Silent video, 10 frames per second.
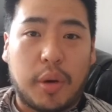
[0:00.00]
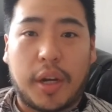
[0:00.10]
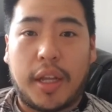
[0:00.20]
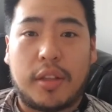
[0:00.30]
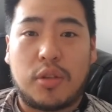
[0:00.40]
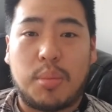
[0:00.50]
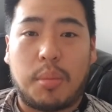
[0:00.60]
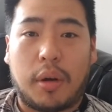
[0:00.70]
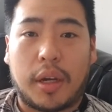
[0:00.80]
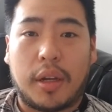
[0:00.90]
gonna head to the
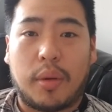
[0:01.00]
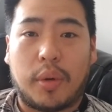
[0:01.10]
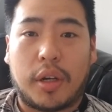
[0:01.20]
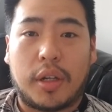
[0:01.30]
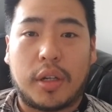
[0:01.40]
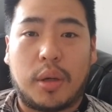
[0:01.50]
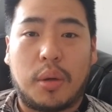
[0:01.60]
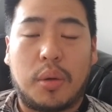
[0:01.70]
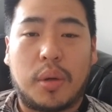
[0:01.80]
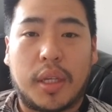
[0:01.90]
supermarket and we're gonna
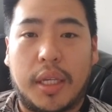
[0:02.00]
go